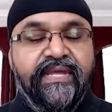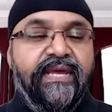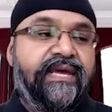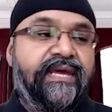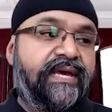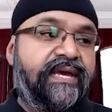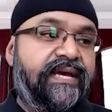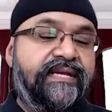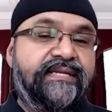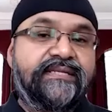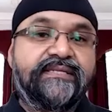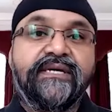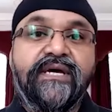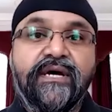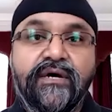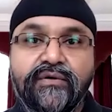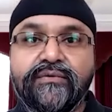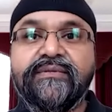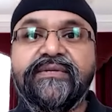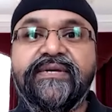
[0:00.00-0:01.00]
and
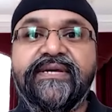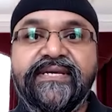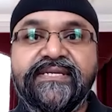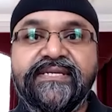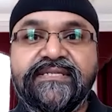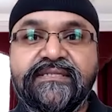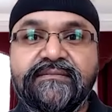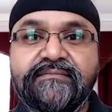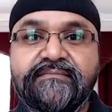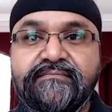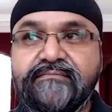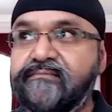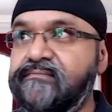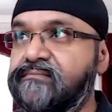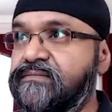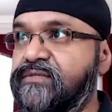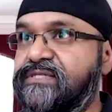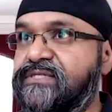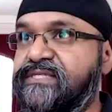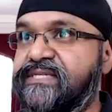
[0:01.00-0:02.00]
coal is
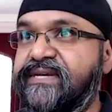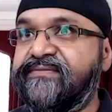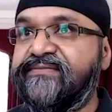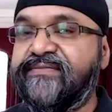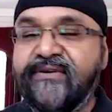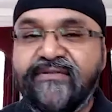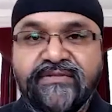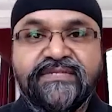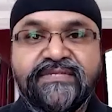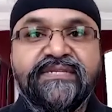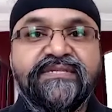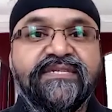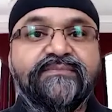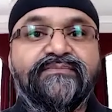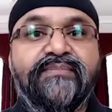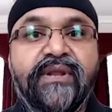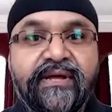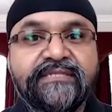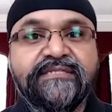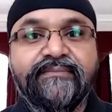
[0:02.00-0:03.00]
you could say photosynthesis,
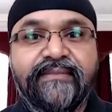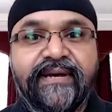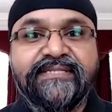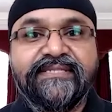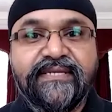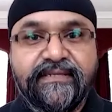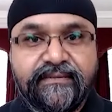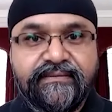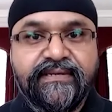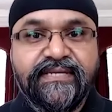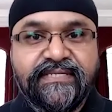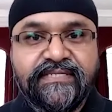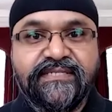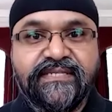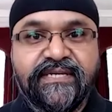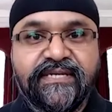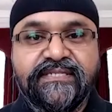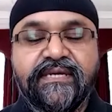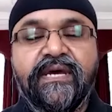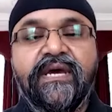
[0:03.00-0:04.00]
plant matter, isn't
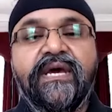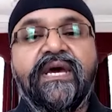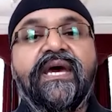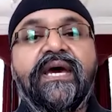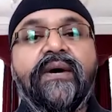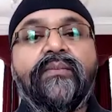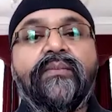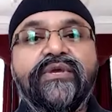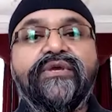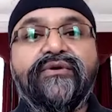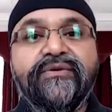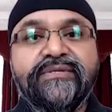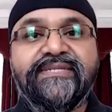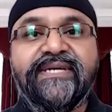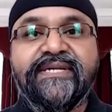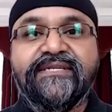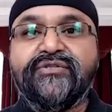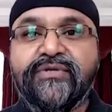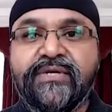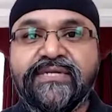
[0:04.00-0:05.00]
it? And we use
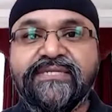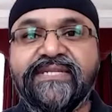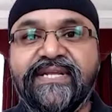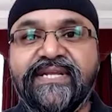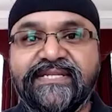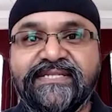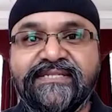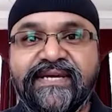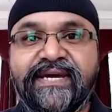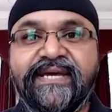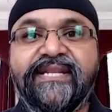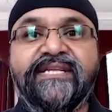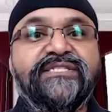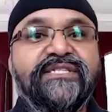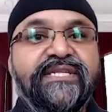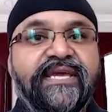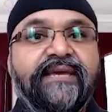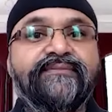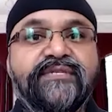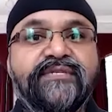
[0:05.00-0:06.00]
that to translate into energy
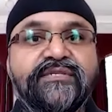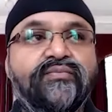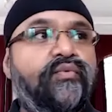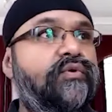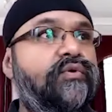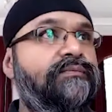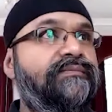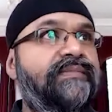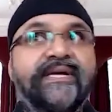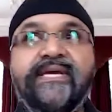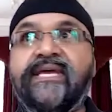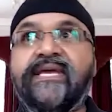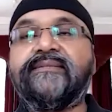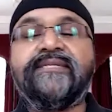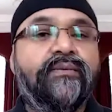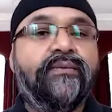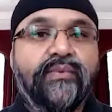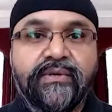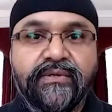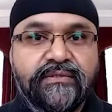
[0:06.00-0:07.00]
that keeps us warm and keeps
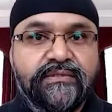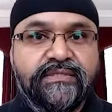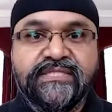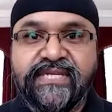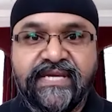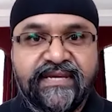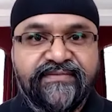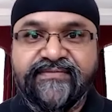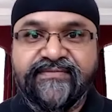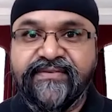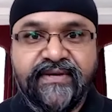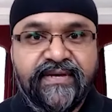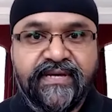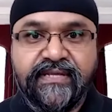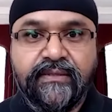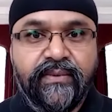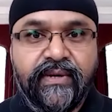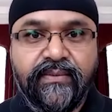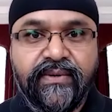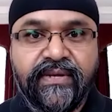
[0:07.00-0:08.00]
our world safe and
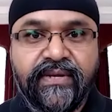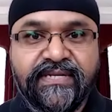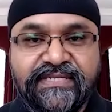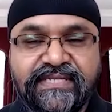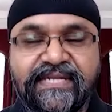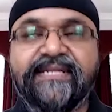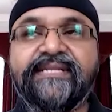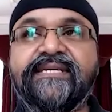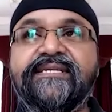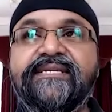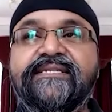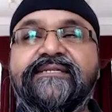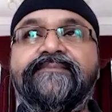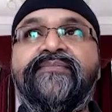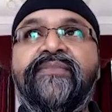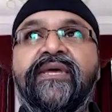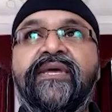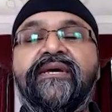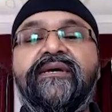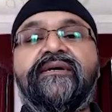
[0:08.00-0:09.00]
the way we understand it.
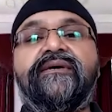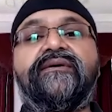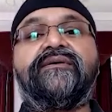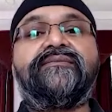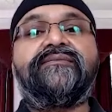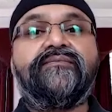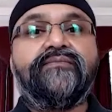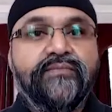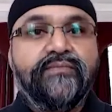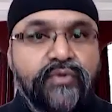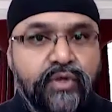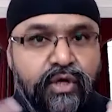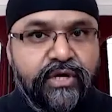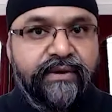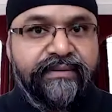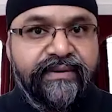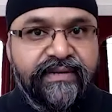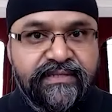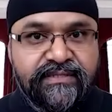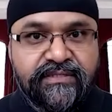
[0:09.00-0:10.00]
Not
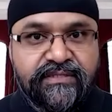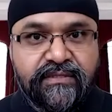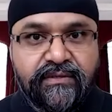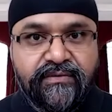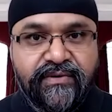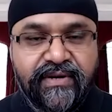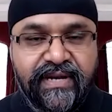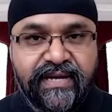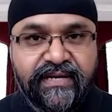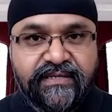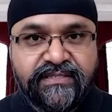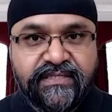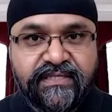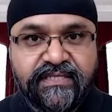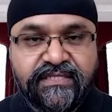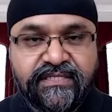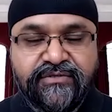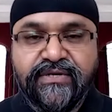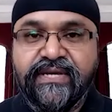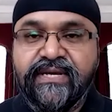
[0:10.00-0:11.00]
going into the greenhouse
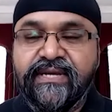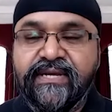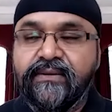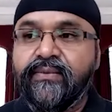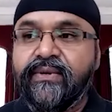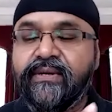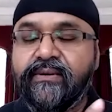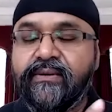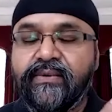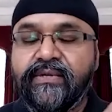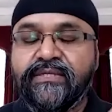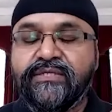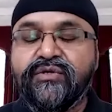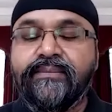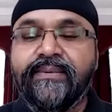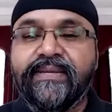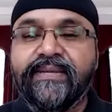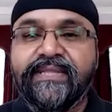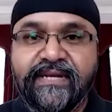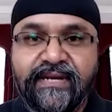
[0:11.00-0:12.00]
industry here, we can talk
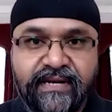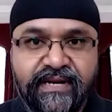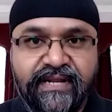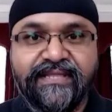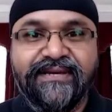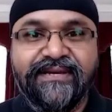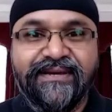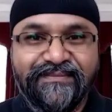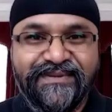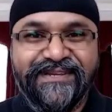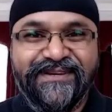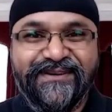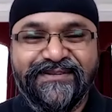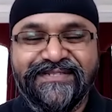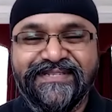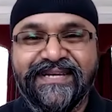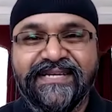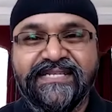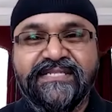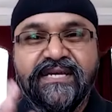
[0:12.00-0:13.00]
about that in another complete
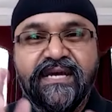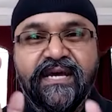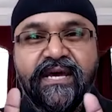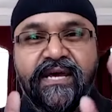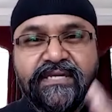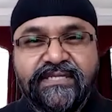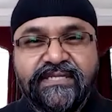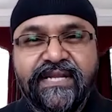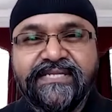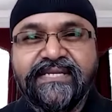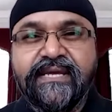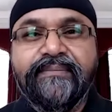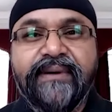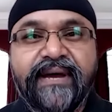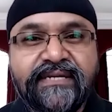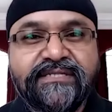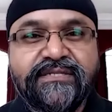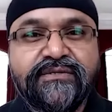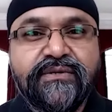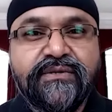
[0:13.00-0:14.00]
context. So let's get
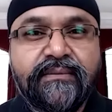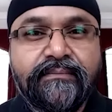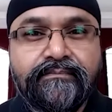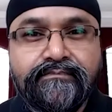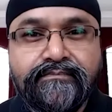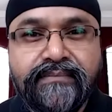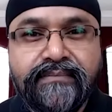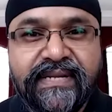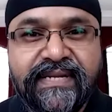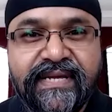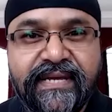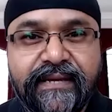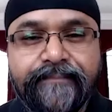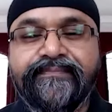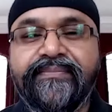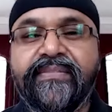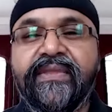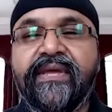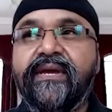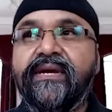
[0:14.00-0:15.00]
back to money.
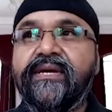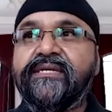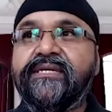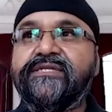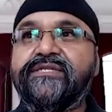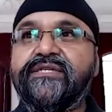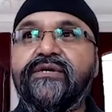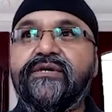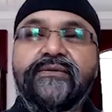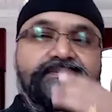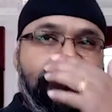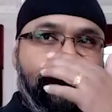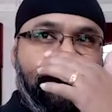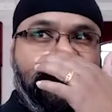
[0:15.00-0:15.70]
So